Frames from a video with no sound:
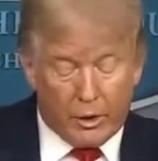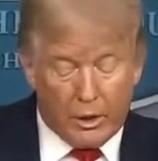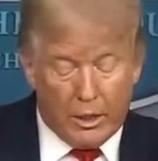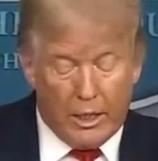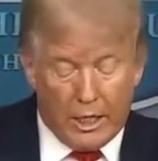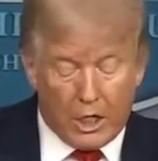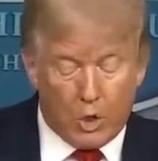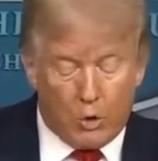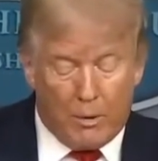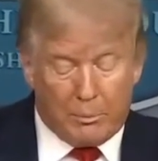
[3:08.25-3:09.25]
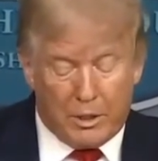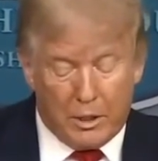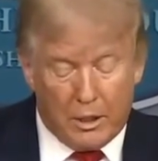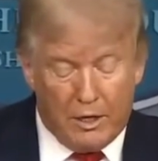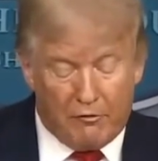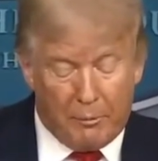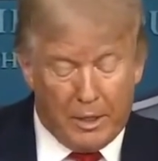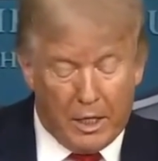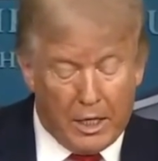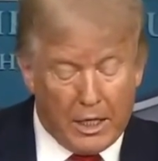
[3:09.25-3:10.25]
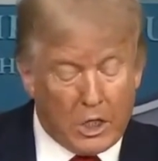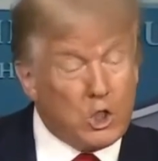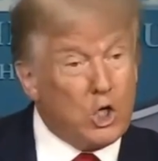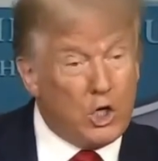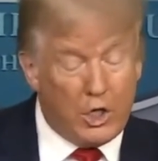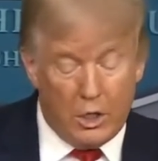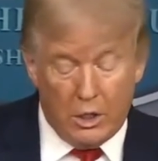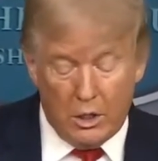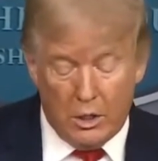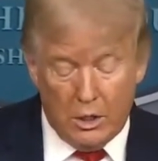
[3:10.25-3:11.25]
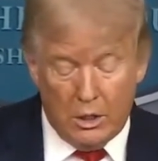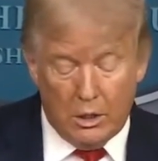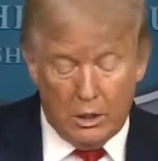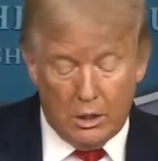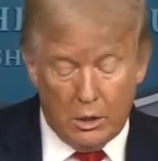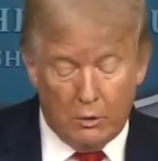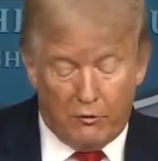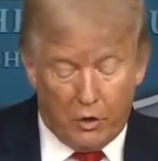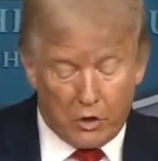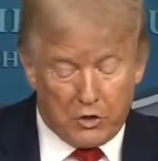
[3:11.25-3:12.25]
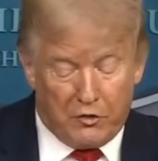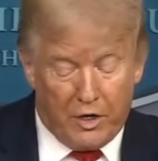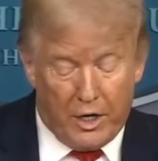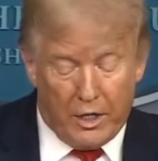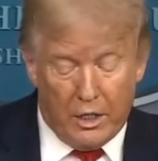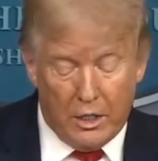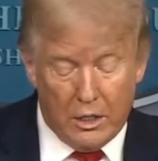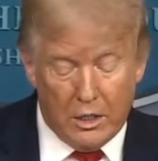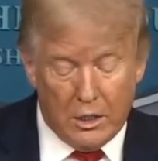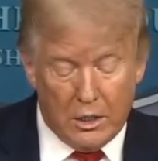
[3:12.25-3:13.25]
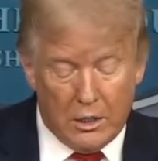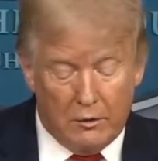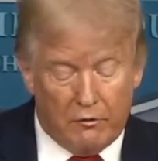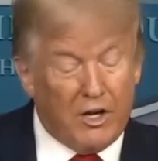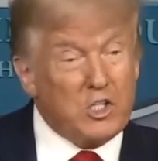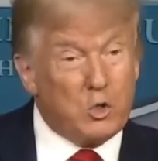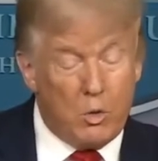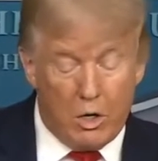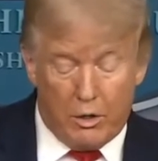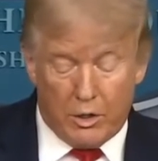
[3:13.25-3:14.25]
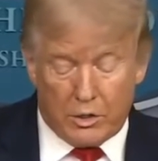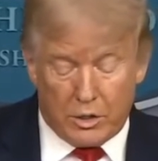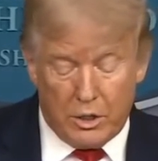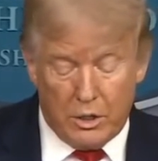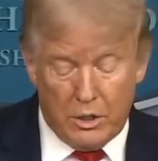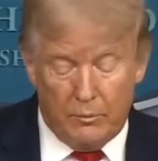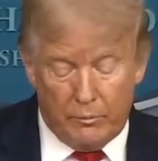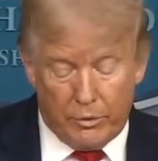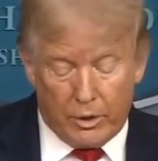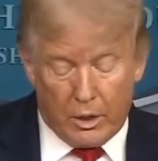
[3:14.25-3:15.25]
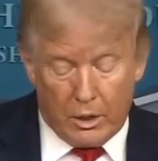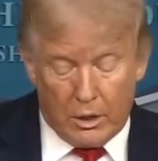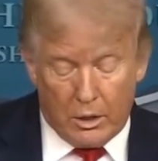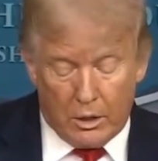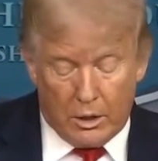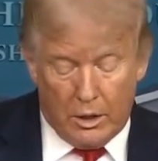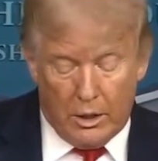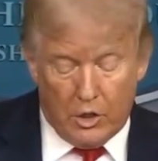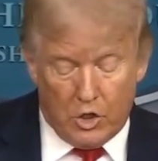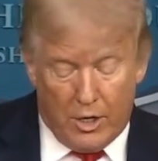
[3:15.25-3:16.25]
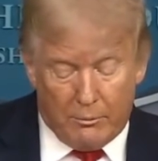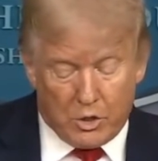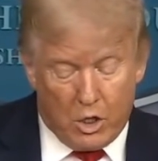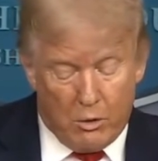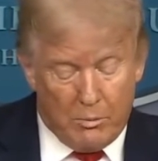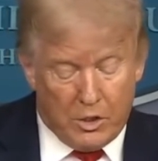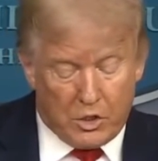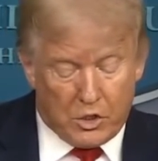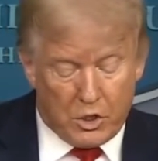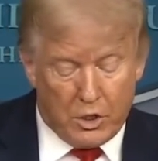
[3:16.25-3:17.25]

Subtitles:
a corrupt FBI attorney who falsified FISA warrants in James Comey's